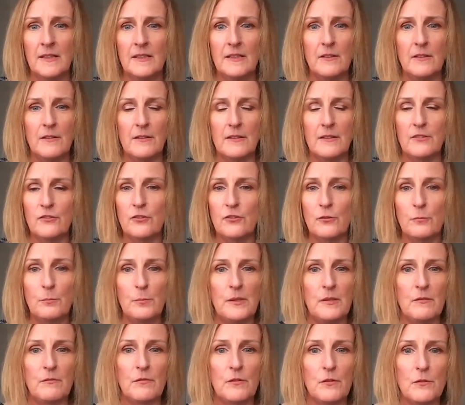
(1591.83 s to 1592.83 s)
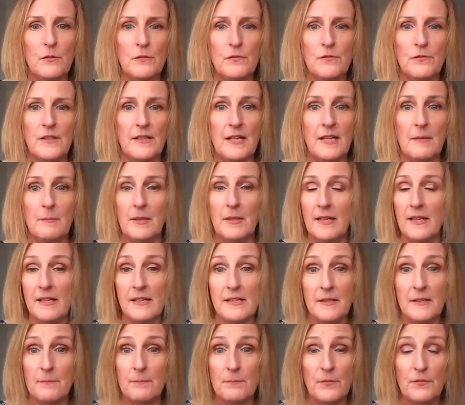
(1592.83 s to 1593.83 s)
you know, it should be involved in
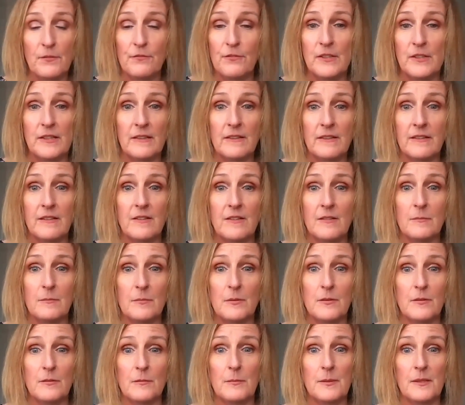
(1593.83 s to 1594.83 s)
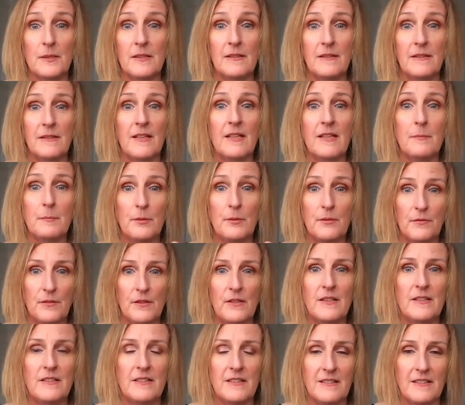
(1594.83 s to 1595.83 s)
M&A, for example, because they're
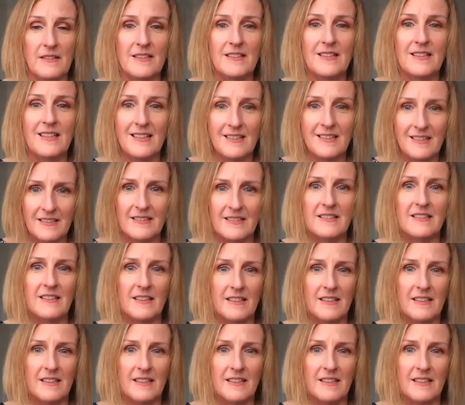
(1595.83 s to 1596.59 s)
providing the talent